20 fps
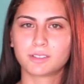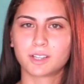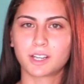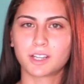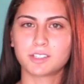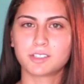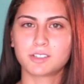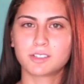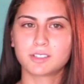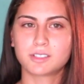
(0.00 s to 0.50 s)
I
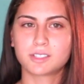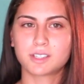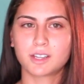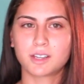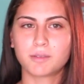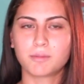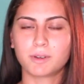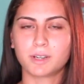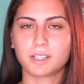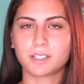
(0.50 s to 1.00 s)
guess you could
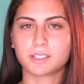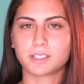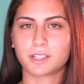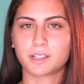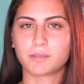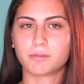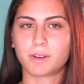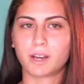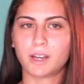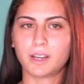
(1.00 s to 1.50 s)
say, when it's
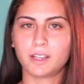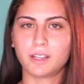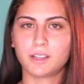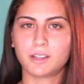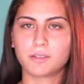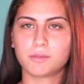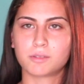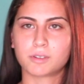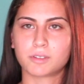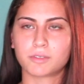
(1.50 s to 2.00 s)
like
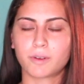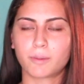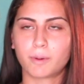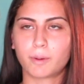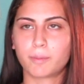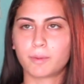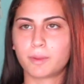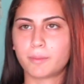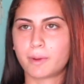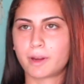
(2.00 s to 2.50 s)
raining, or if I'm
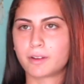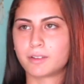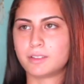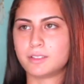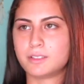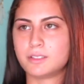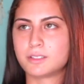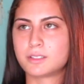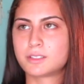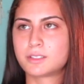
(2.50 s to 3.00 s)
up in the
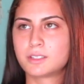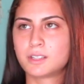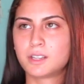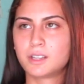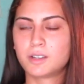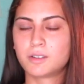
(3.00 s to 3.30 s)
mountains,